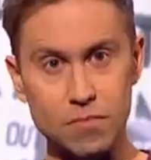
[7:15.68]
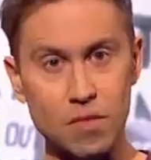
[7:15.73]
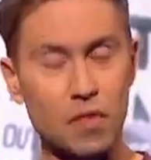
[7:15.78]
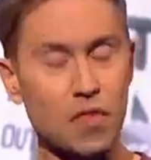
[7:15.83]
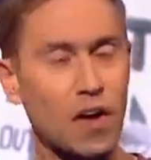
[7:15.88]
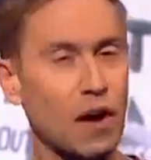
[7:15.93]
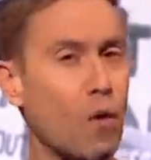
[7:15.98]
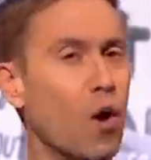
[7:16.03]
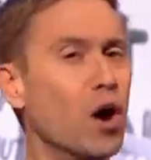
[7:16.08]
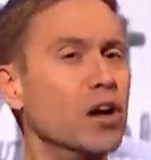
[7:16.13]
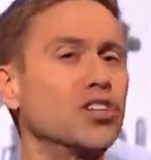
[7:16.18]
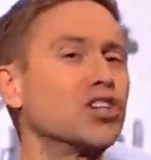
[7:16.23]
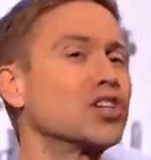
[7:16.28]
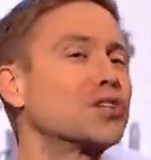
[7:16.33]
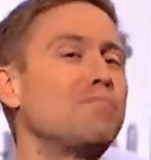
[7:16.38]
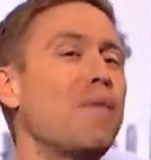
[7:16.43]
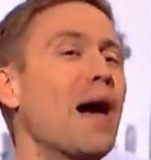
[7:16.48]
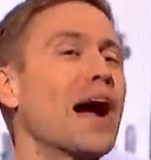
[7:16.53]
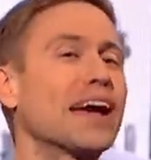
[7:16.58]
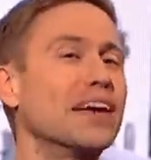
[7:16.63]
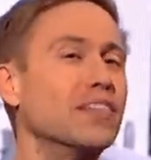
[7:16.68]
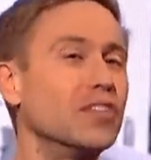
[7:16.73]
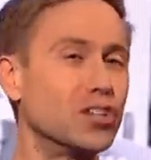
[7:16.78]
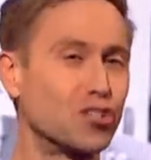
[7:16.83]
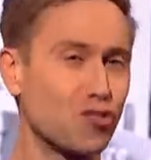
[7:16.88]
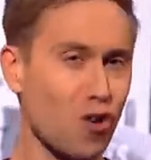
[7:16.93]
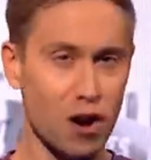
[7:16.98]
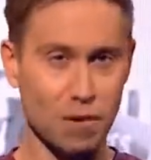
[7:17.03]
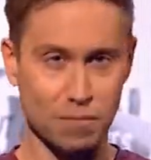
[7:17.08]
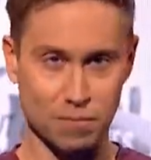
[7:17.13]
They weren't just banging the
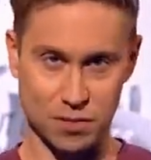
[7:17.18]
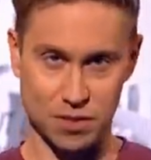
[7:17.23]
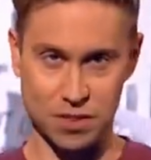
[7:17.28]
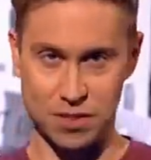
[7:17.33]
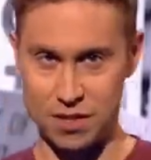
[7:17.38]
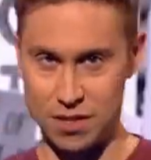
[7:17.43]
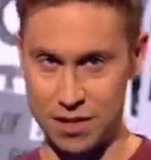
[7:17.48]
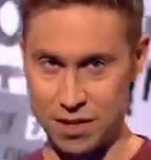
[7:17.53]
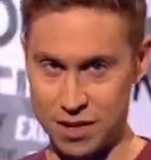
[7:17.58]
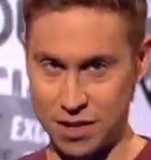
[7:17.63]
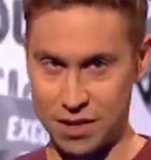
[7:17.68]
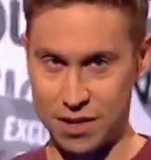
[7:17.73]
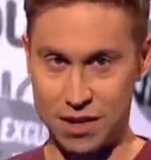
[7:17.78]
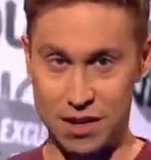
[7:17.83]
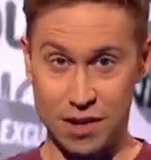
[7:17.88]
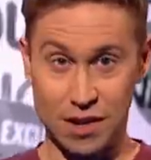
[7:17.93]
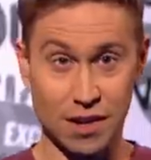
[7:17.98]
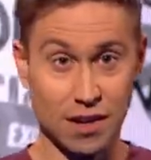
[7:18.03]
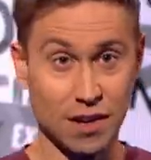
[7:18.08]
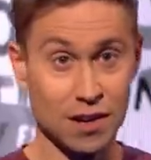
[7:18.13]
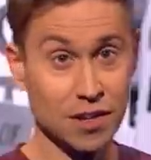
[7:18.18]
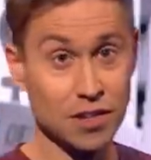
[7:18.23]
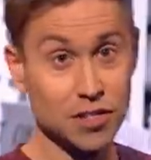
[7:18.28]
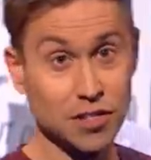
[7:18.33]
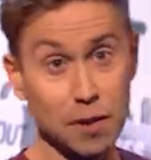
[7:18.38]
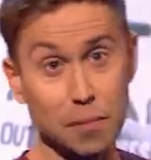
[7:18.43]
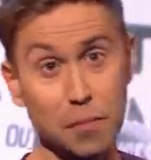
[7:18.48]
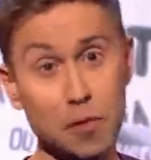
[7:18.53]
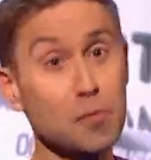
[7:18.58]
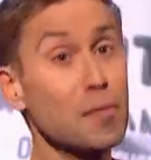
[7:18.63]
drums.
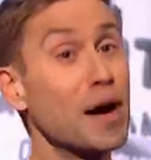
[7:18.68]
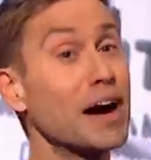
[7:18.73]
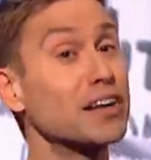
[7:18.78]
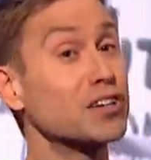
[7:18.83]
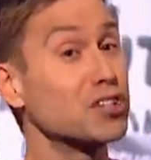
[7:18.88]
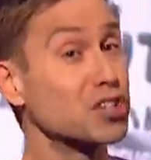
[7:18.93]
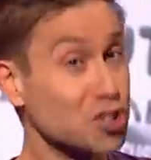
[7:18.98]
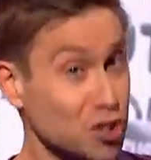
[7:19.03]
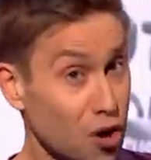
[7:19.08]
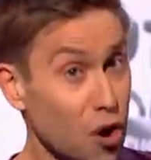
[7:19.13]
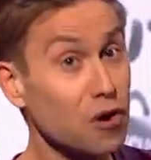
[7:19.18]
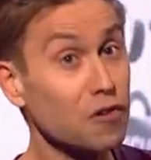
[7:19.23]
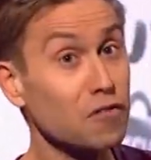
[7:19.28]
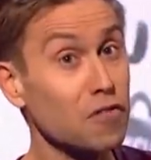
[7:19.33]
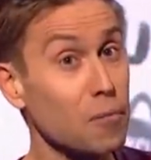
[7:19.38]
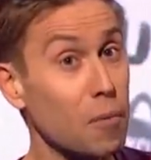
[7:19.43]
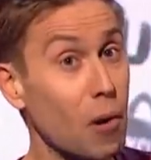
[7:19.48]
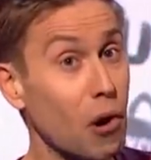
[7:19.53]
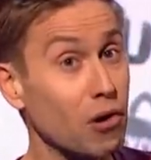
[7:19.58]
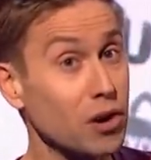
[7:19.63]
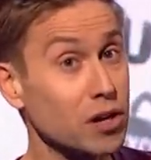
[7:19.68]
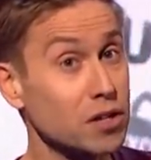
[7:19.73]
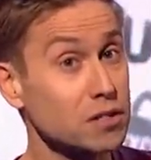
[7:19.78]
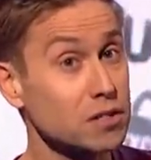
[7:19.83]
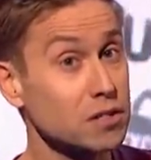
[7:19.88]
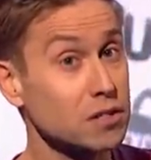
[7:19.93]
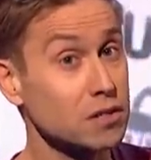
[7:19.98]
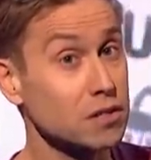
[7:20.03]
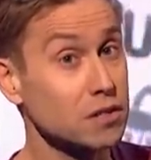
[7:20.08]
Some of them had a song for Boris.